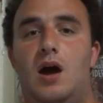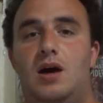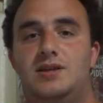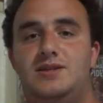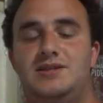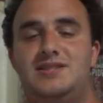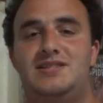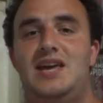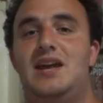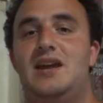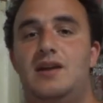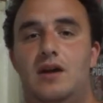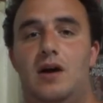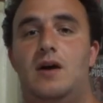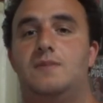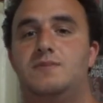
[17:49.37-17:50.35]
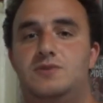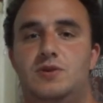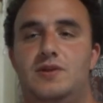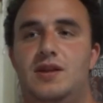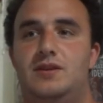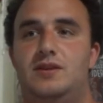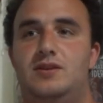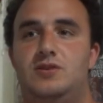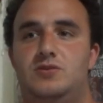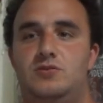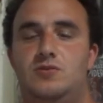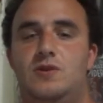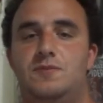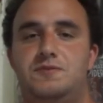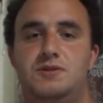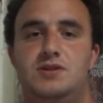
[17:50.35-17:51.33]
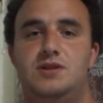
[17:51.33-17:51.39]
set it up so that the
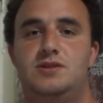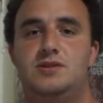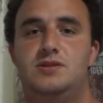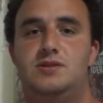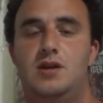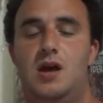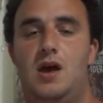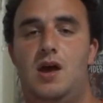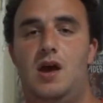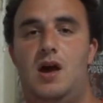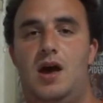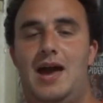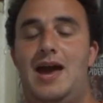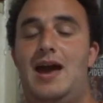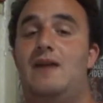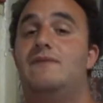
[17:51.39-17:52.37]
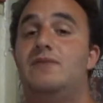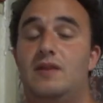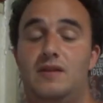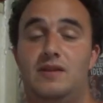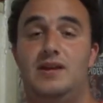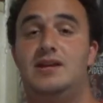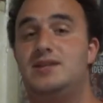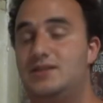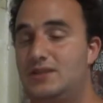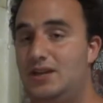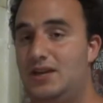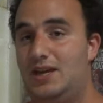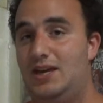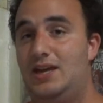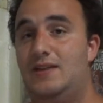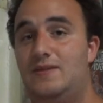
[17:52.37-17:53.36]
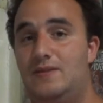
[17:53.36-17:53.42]
descriptions have the links
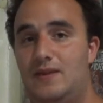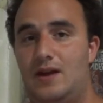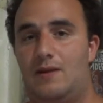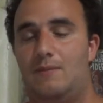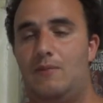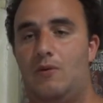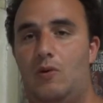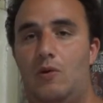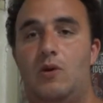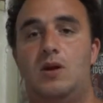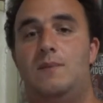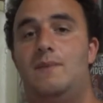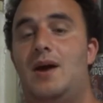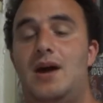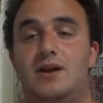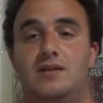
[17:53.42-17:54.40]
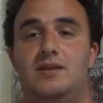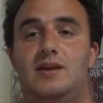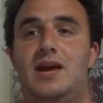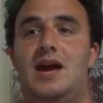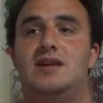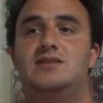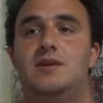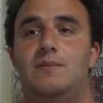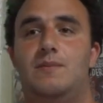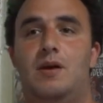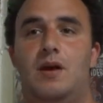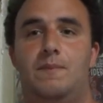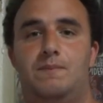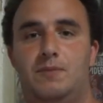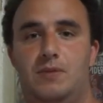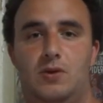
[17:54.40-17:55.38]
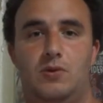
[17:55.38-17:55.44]
in them automatically as I'm
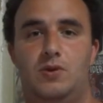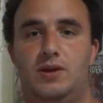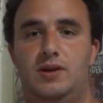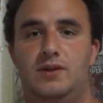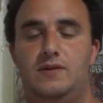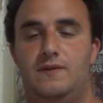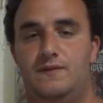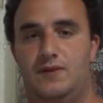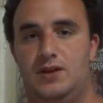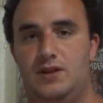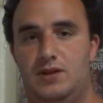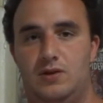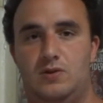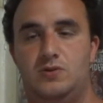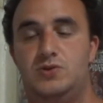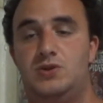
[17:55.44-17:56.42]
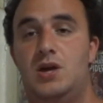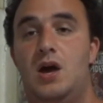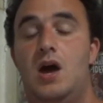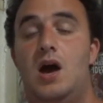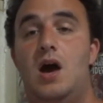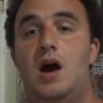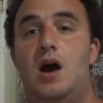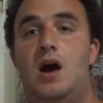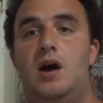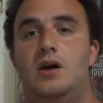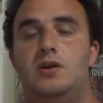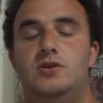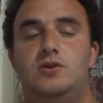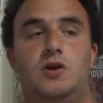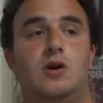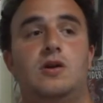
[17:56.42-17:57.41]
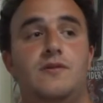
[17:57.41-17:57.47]
uploading the videos.
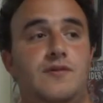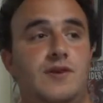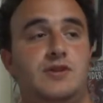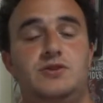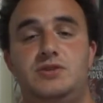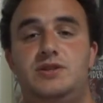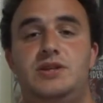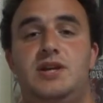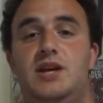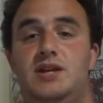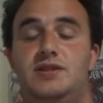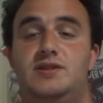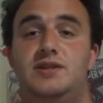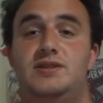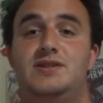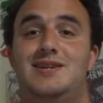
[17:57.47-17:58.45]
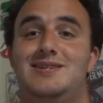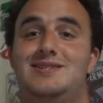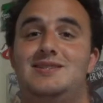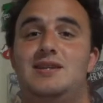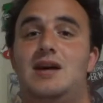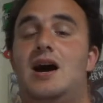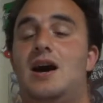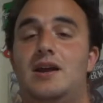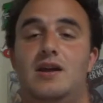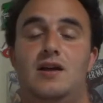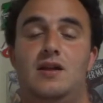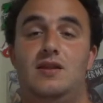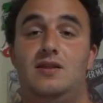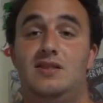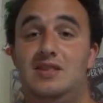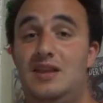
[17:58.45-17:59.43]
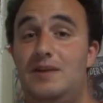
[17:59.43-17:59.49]
Dark Avenger C86 is not
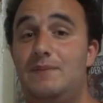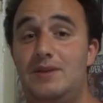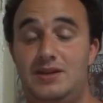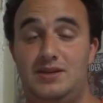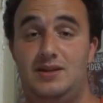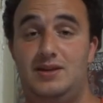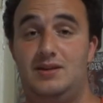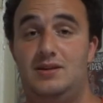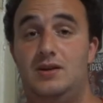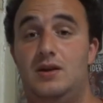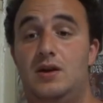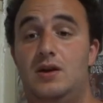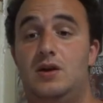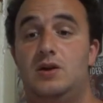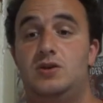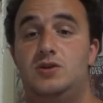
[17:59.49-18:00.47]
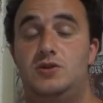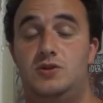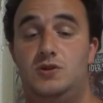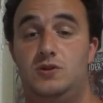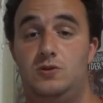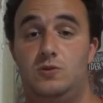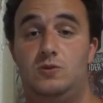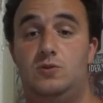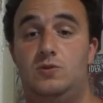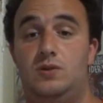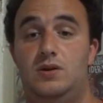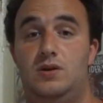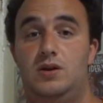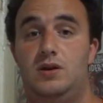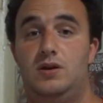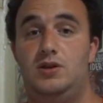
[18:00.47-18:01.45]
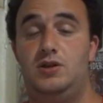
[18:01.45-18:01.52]
limited to
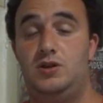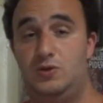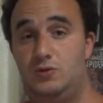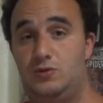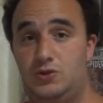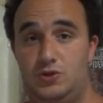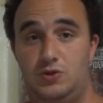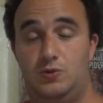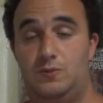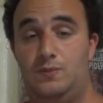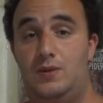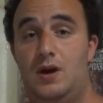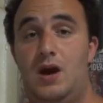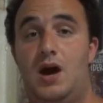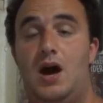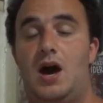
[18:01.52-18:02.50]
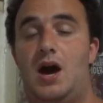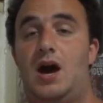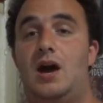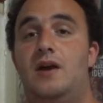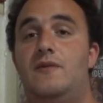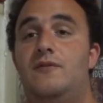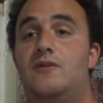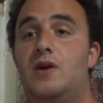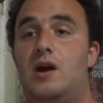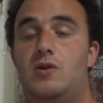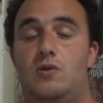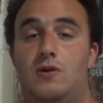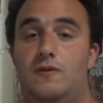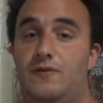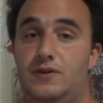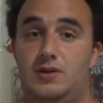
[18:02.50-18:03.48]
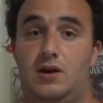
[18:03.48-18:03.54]
YouTube. I've gone
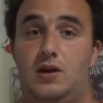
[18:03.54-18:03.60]
off into